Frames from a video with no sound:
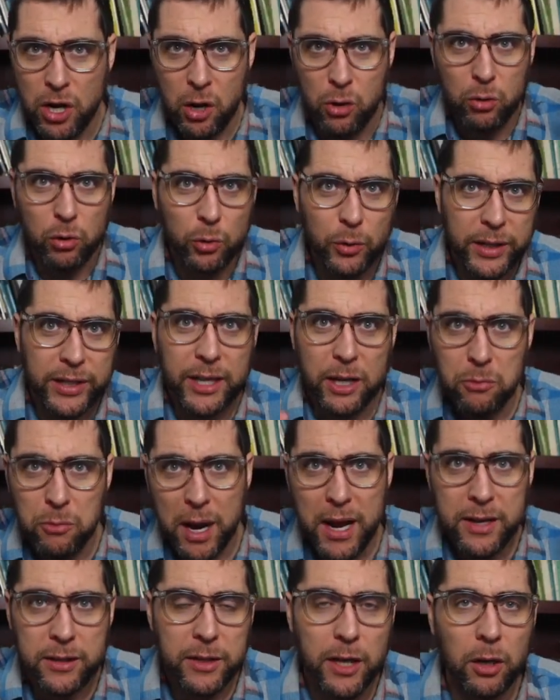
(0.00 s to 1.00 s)
no green and
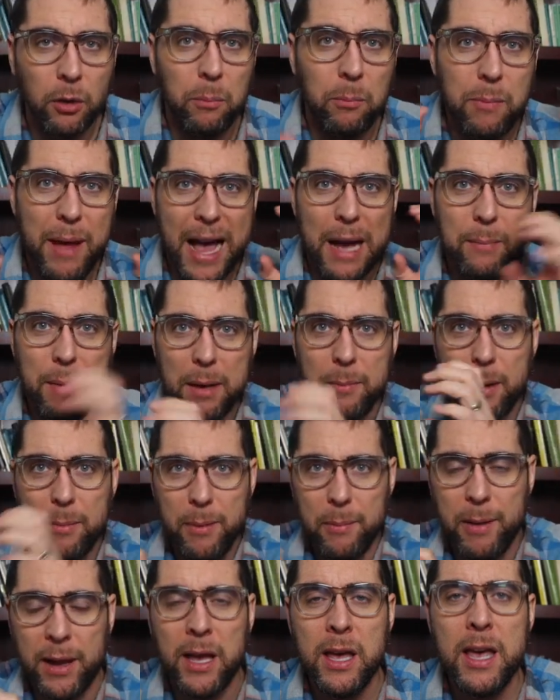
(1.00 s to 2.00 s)
red you know back back
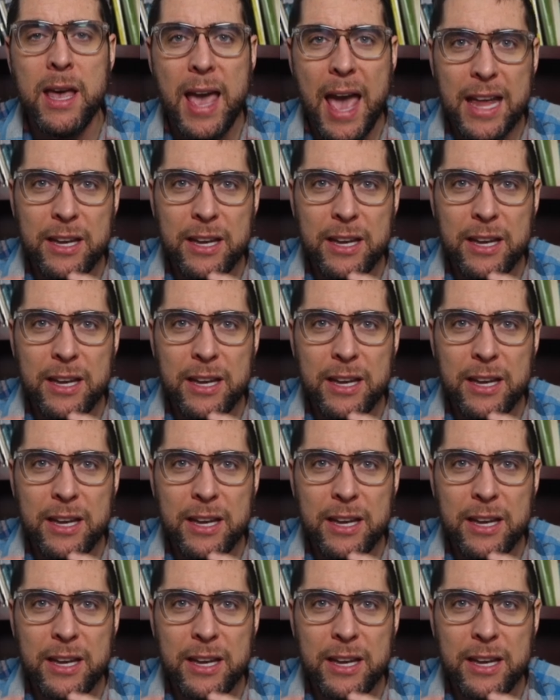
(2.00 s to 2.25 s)
back back back